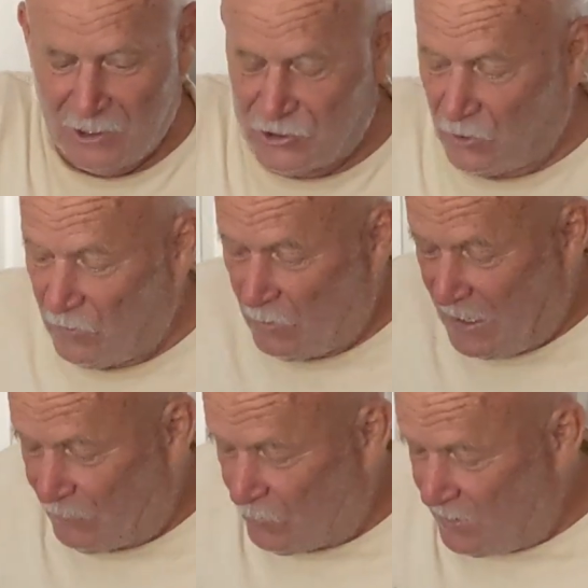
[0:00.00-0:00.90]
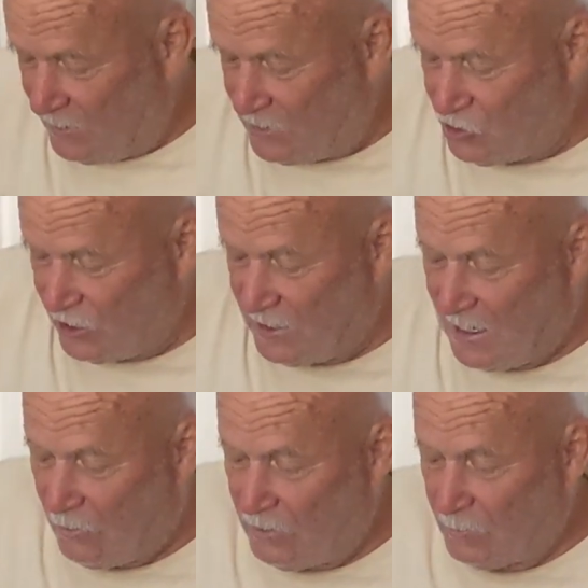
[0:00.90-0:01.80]
So after I get the chicken
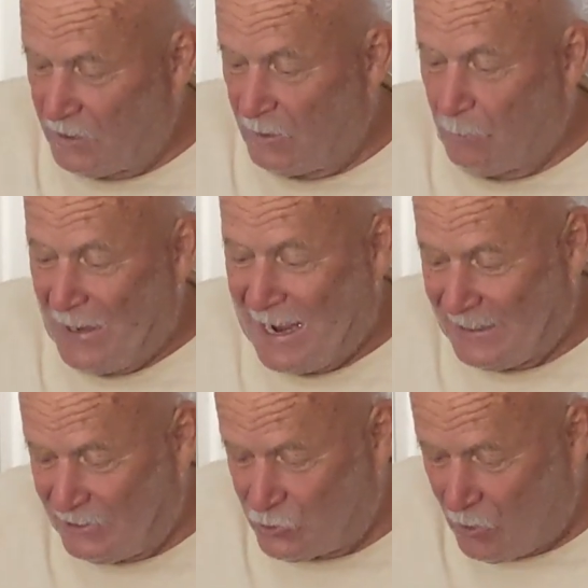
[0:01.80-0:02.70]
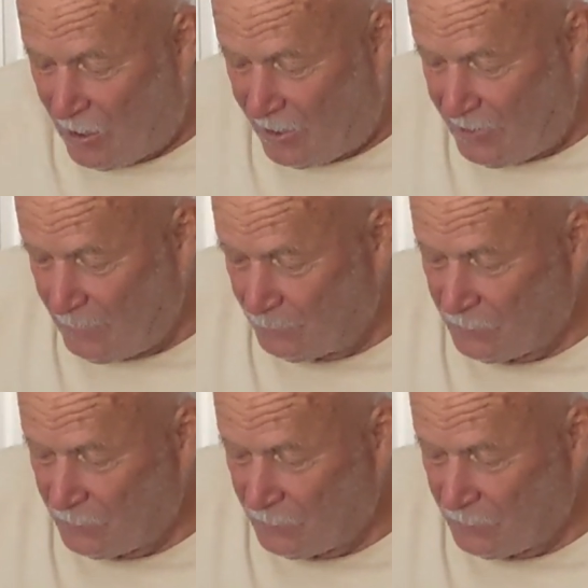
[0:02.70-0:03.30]
out, I'm going to pat it dry